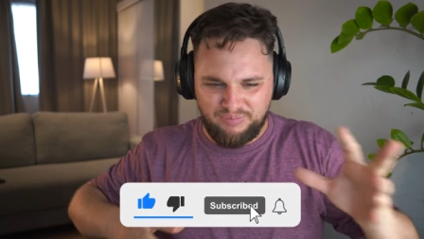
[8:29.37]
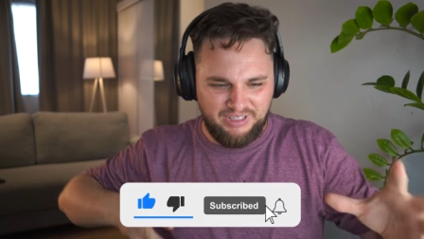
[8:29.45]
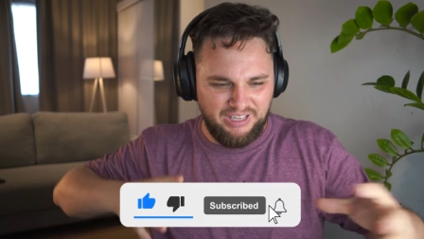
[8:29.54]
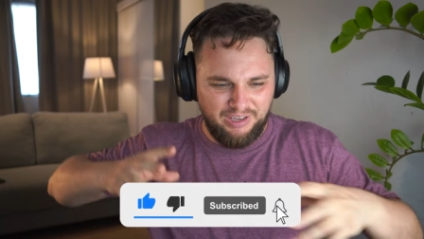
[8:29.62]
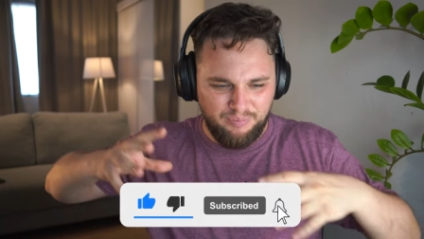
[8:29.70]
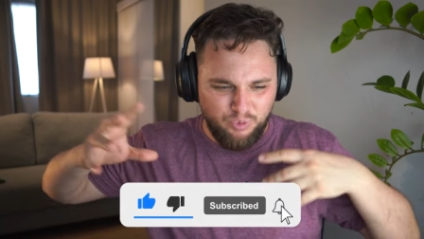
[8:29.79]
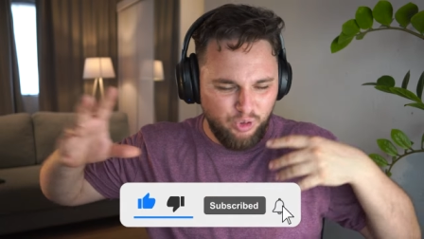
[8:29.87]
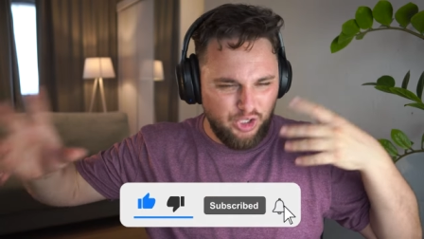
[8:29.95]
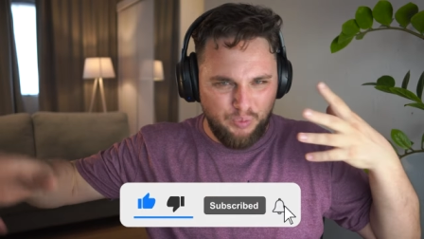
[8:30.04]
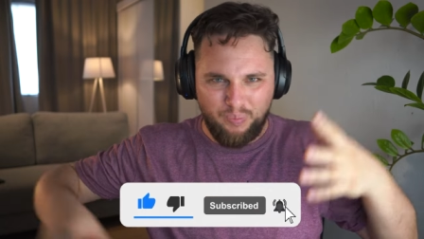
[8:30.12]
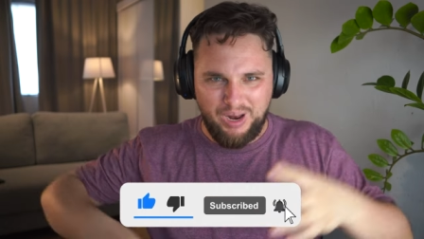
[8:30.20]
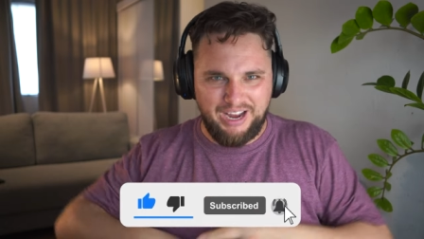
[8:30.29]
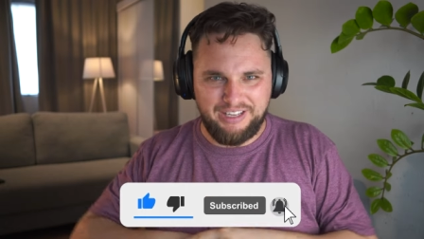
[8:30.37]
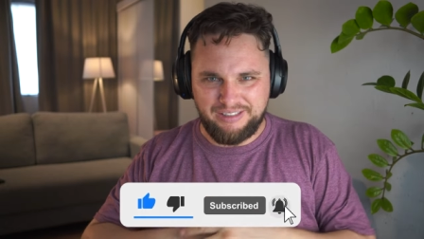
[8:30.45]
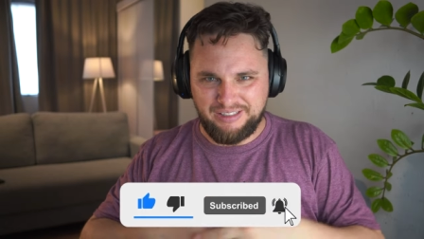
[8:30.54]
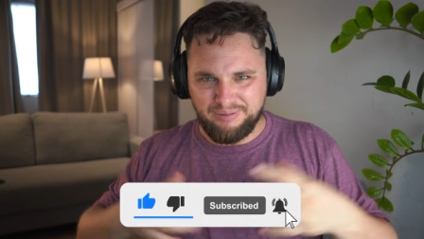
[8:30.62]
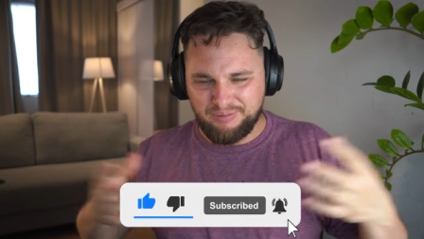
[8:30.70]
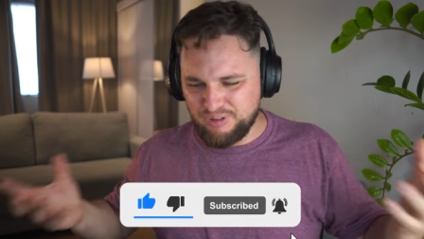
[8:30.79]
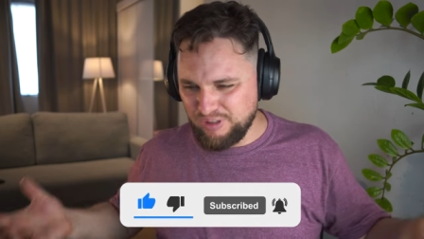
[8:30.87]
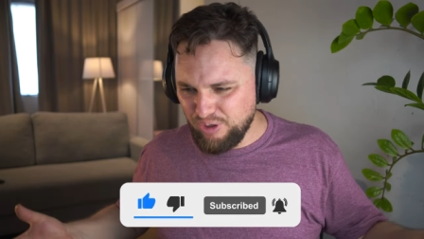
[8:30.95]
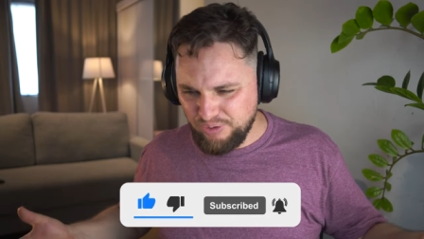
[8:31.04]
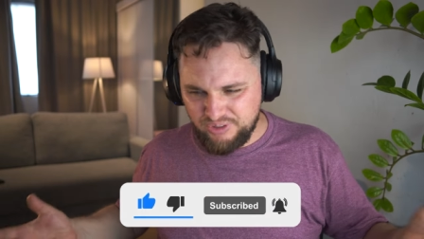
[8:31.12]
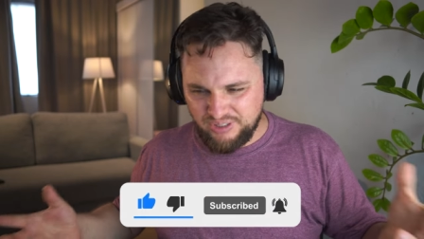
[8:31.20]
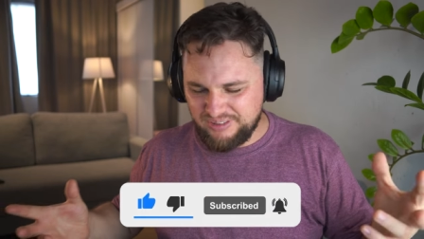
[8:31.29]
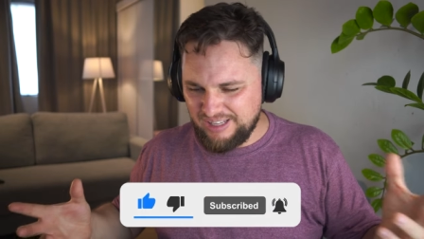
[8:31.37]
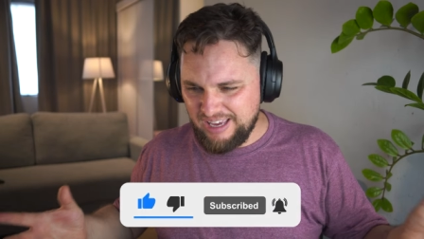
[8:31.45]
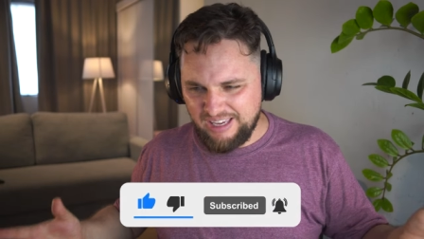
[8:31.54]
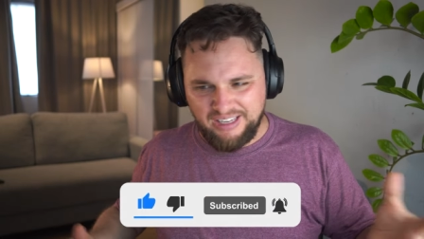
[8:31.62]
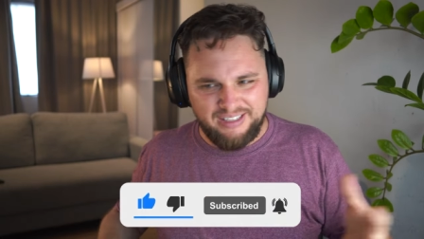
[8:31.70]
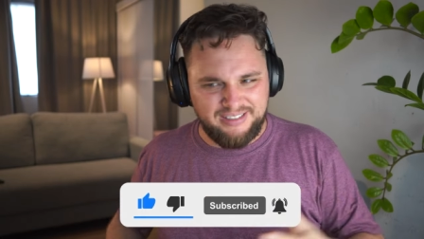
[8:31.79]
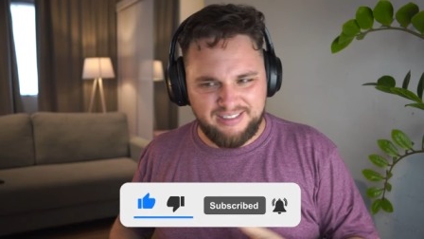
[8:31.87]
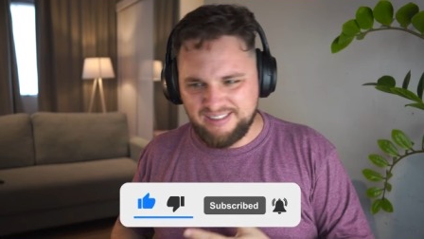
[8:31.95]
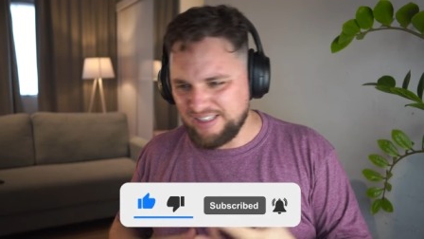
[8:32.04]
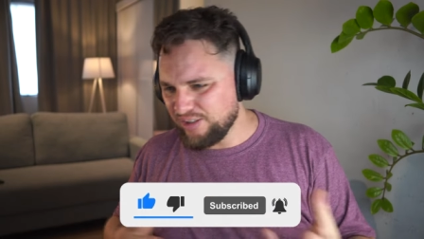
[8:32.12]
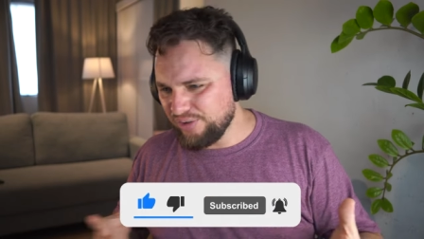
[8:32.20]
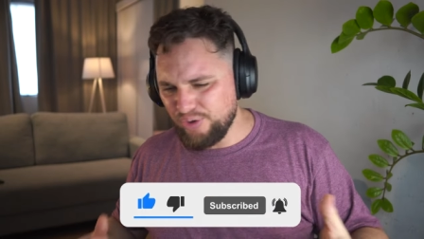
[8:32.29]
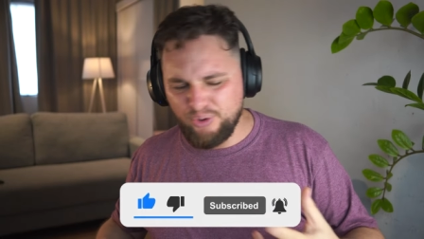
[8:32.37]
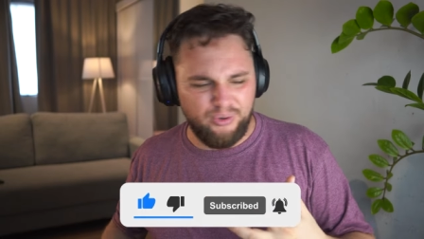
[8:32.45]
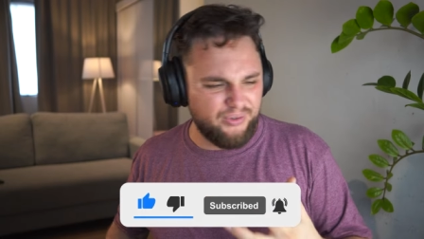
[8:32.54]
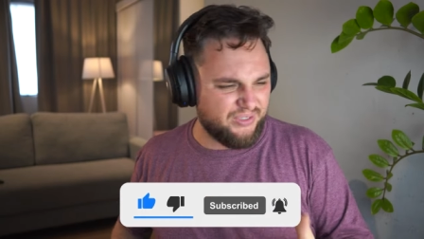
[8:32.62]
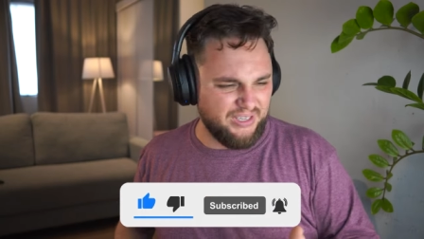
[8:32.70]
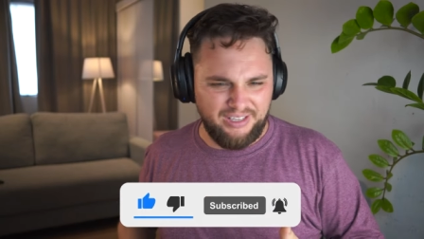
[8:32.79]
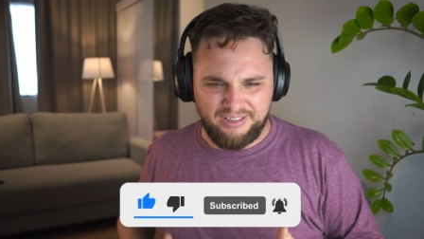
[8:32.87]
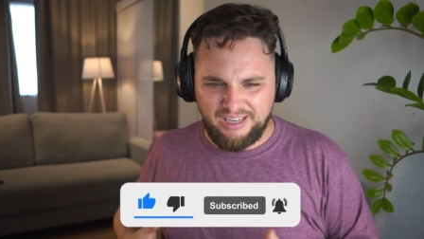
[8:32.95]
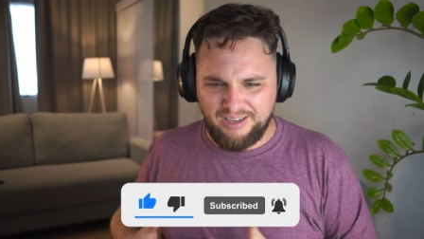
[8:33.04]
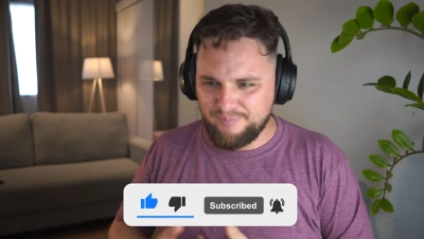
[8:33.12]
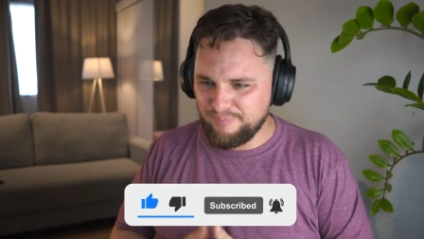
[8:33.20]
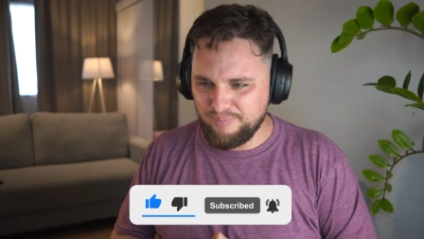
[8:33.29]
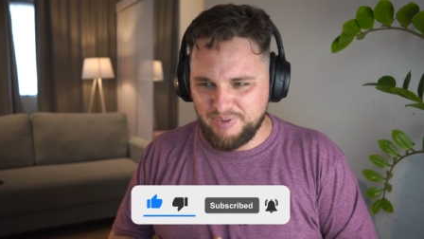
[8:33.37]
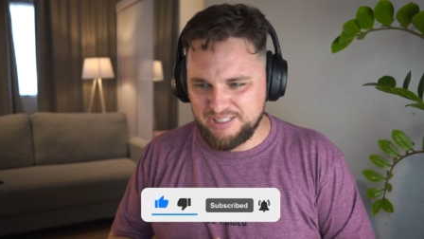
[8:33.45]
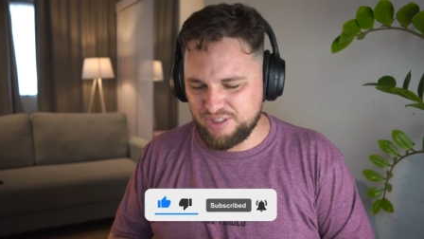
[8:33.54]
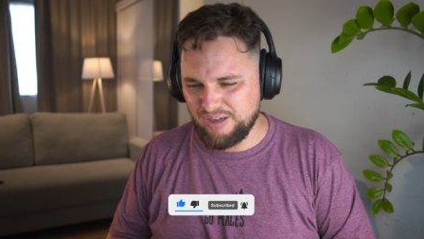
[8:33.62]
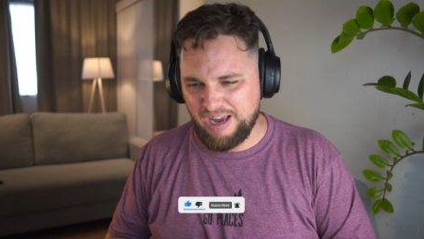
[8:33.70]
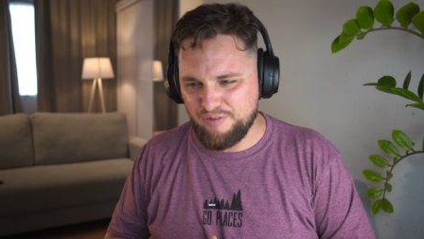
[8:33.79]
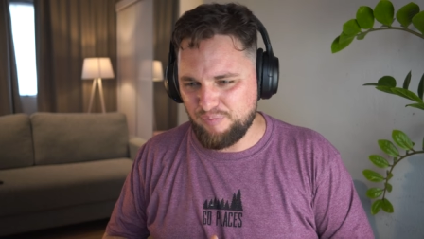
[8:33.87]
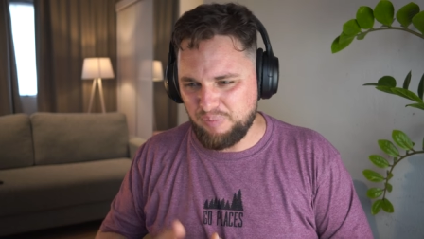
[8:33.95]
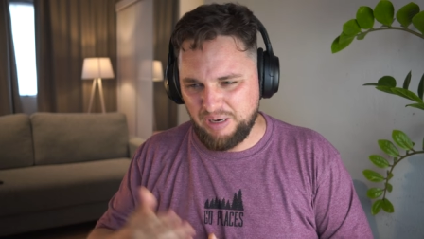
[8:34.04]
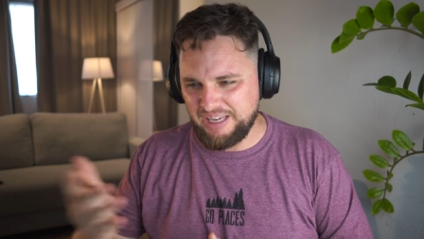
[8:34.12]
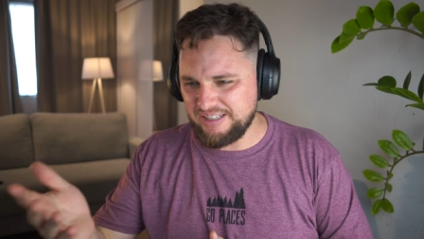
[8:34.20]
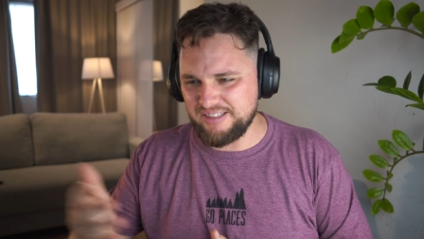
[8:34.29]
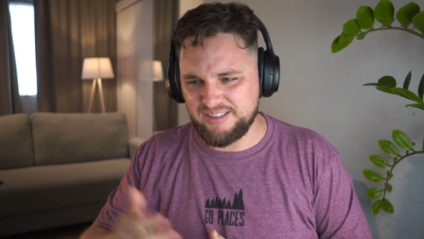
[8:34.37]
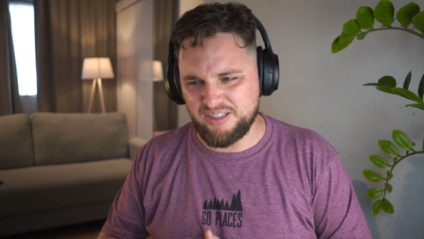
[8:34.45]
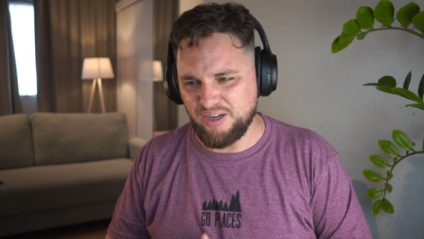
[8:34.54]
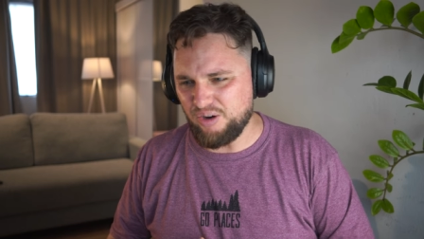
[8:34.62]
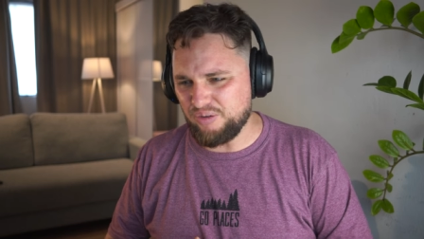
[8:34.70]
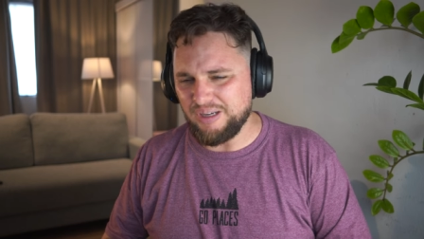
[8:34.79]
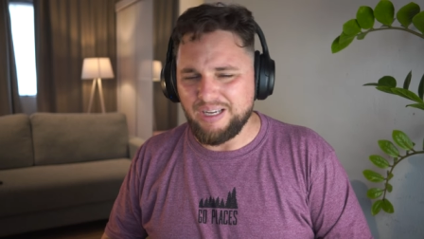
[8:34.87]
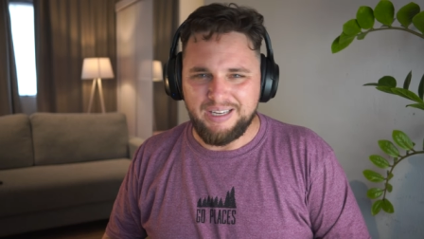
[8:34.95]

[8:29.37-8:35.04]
they multiplied the look, the takes, the looks, and they must have played this song